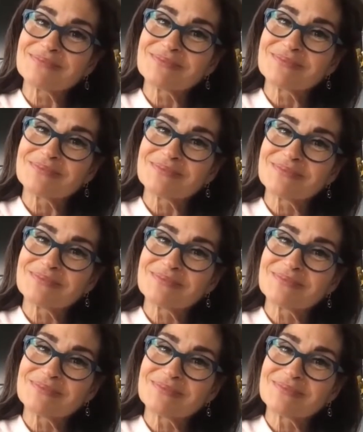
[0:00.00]

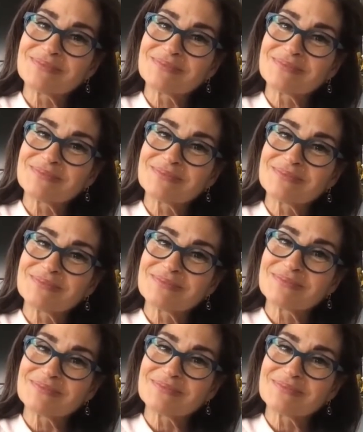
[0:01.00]

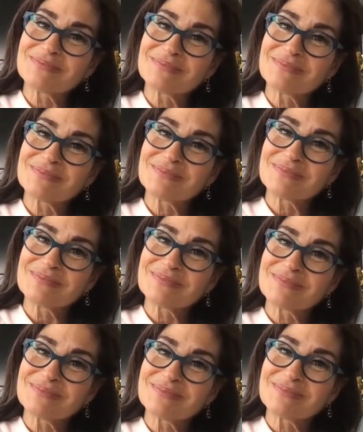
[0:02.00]

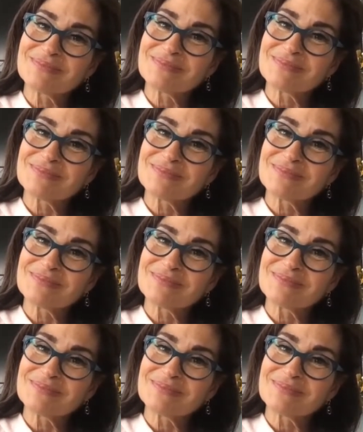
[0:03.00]
No words are spoken by the person on screen.